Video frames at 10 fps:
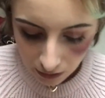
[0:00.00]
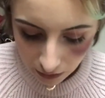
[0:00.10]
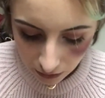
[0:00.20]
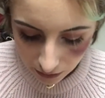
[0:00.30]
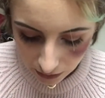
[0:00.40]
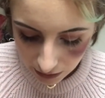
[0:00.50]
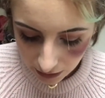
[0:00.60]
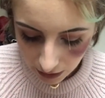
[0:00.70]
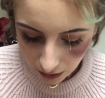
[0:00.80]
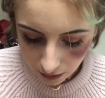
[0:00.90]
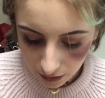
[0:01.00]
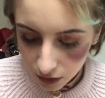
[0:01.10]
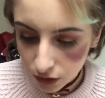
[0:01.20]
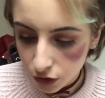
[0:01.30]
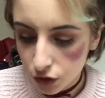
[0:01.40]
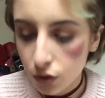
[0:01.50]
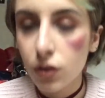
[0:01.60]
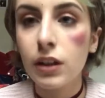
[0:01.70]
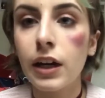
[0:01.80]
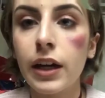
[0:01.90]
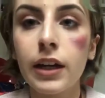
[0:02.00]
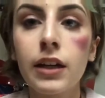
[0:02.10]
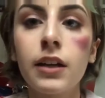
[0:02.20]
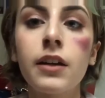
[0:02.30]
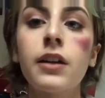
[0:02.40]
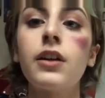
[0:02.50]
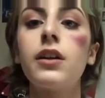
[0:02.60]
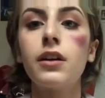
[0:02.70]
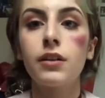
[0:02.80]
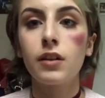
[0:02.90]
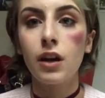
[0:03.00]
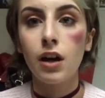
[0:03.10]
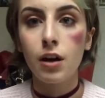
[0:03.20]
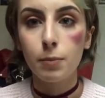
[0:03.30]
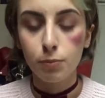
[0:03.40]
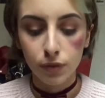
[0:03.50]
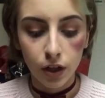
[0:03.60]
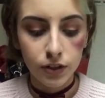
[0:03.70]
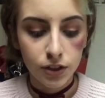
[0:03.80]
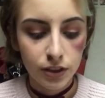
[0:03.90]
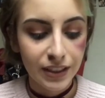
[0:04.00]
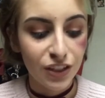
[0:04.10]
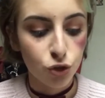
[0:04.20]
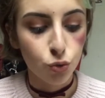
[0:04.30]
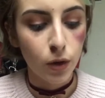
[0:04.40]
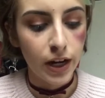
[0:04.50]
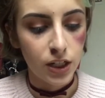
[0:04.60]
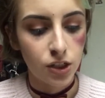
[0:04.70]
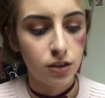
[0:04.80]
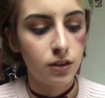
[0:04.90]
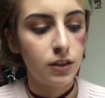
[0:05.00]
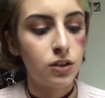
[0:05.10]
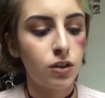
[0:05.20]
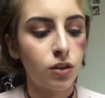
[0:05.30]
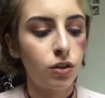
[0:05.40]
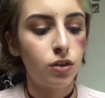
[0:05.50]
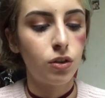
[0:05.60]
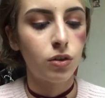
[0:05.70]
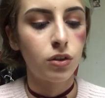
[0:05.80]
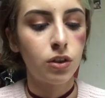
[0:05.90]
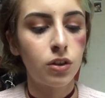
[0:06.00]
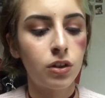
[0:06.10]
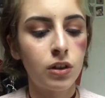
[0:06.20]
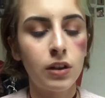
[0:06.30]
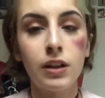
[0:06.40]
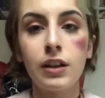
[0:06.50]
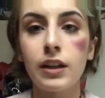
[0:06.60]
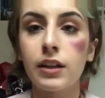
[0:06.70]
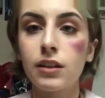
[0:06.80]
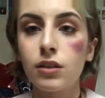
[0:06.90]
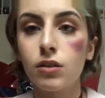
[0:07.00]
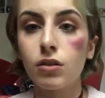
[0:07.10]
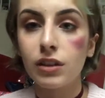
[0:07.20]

Because now it's going to look like blood that dried. It's not going to look like you're